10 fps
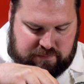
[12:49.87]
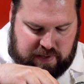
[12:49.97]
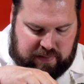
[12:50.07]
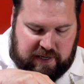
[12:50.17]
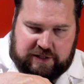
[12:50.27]

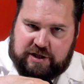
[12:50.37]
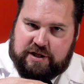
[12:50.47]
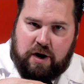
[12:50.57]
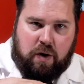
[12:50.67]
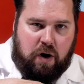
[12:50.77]
And let it just
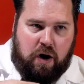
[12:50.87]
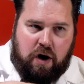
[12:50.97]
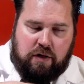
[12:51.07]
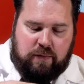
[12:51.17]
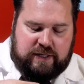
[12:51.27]
go
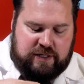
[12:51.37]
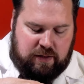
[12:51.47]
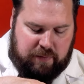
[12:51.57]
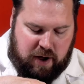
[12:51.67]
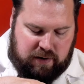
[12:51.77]
all the way to
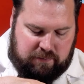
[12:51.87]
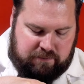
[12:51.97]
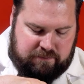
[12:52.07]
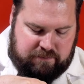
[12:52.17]
the bottom.